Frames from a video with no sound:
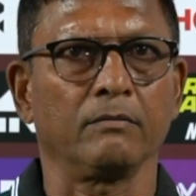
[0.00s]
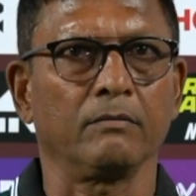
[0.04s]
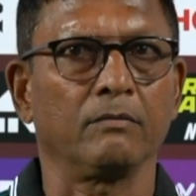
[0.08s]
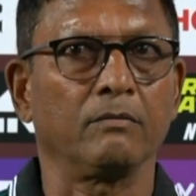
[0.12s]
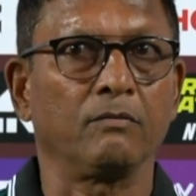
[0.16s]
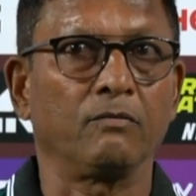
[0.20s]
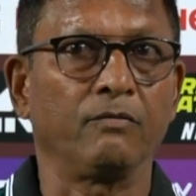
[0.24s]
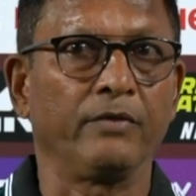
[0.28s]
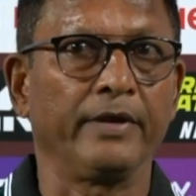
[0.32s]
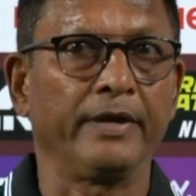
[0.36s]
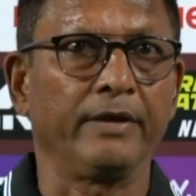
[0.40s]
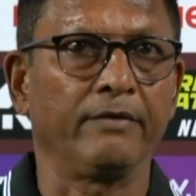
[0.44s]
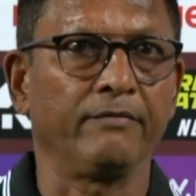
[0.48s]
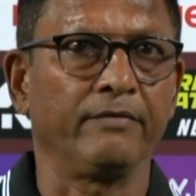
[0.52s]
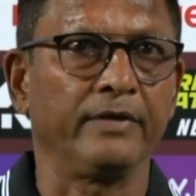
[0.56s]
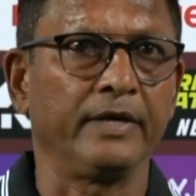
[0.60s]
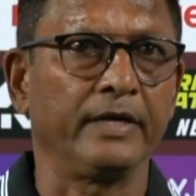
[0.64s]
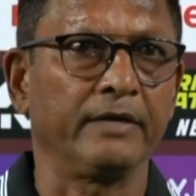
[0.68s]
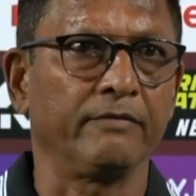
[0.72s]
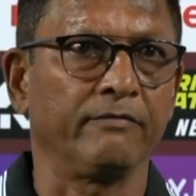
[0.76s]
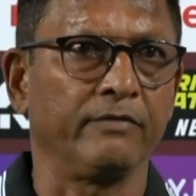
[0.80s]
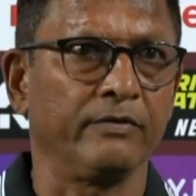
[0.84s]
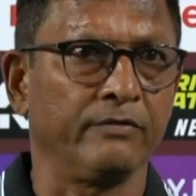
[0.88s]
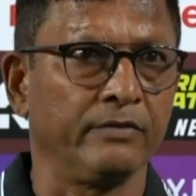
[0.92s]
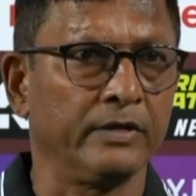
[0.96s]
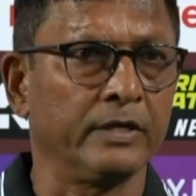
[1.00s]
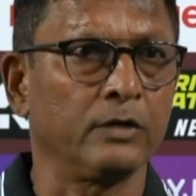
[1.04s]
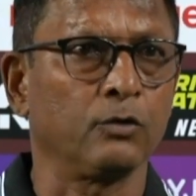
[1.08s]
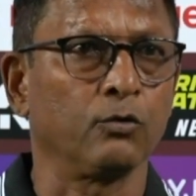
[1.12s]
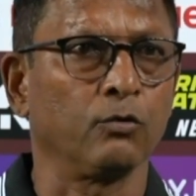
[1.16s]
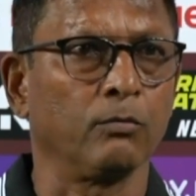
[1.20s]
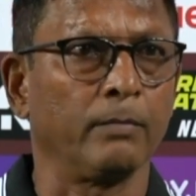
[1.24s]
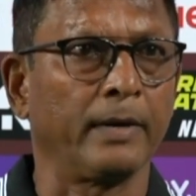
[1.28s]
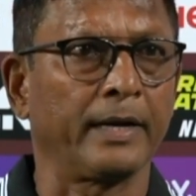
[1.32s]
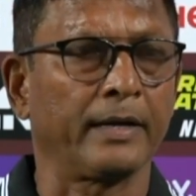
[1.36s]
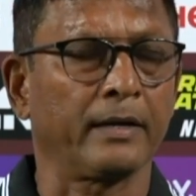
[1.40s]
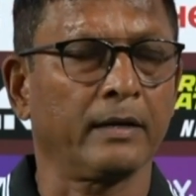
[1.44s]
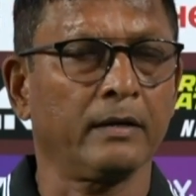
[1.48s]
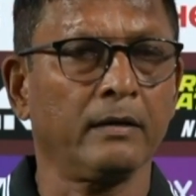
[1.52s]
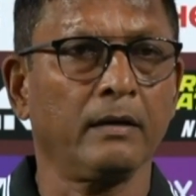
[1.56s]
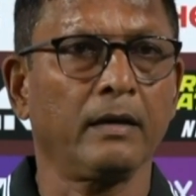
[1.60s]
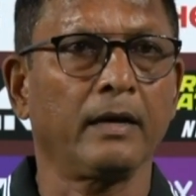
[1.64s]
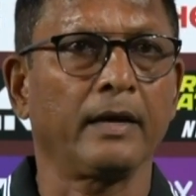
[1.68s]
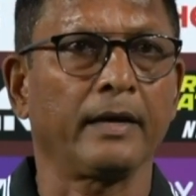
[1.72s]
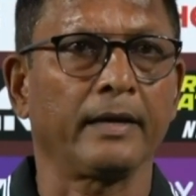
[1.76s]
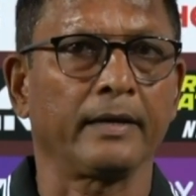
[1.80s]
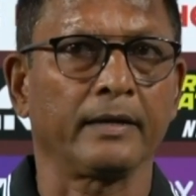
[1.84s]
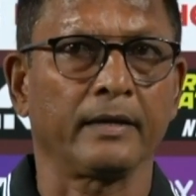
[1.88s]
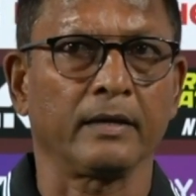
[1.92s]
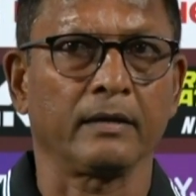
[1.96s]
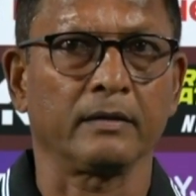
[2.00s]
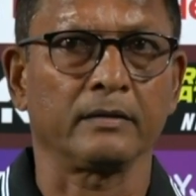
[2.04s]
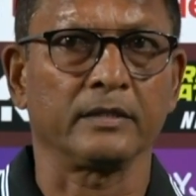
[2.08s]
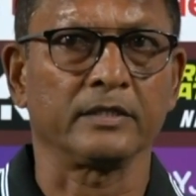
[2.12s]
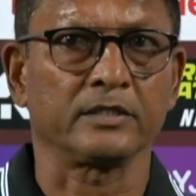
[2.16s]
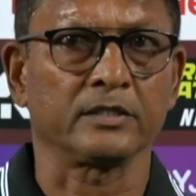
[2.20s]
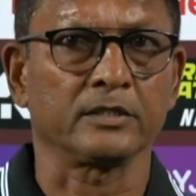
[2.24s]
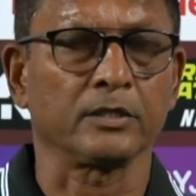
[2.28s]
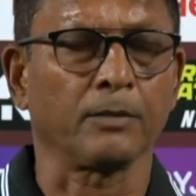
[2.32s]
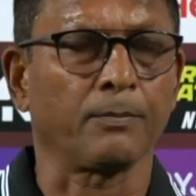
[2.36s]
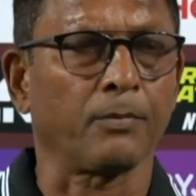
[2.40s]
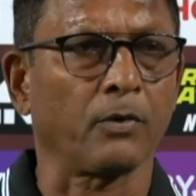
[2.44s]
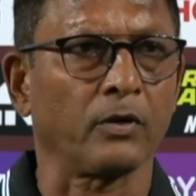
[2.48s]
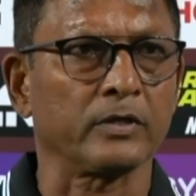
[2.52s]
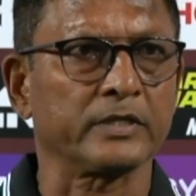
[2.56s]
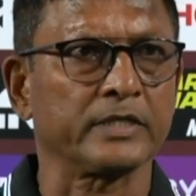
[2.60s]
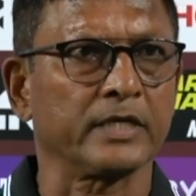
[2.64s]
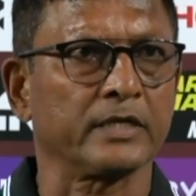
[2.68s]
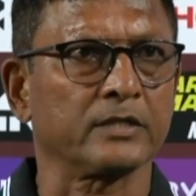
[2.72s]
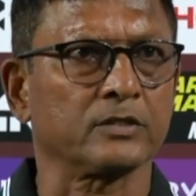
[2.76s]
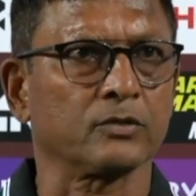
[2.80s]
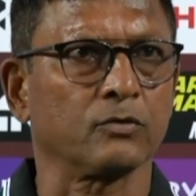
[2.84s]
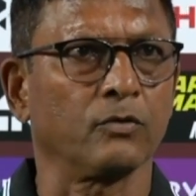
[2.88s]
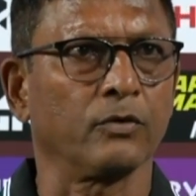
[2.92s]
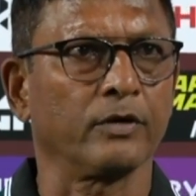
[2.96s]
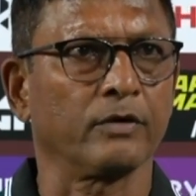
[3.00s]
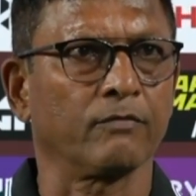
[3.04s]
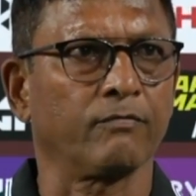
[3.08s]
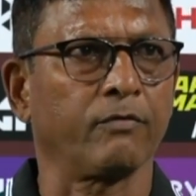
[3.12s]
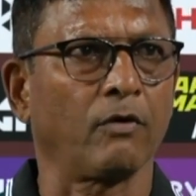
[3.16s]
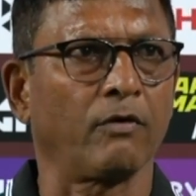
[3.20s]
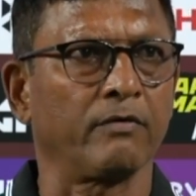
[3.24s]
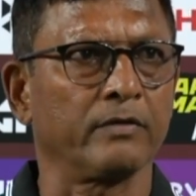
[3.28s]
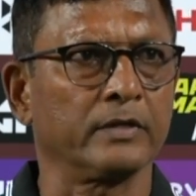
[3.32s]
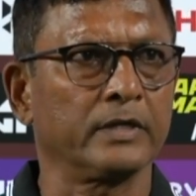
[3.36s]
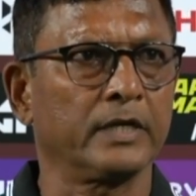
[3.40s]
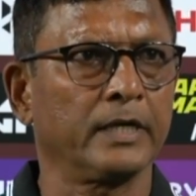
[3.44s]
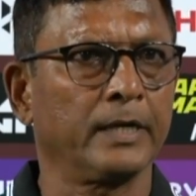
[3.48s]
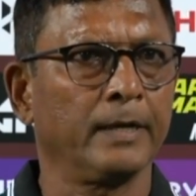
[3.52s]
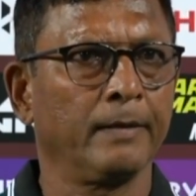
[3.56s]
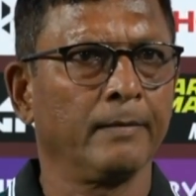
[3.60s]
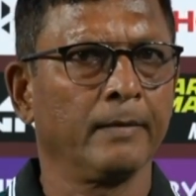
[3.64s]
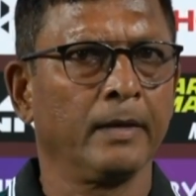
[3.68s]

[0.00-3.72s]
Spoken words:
we will do better, and this is a process going forward.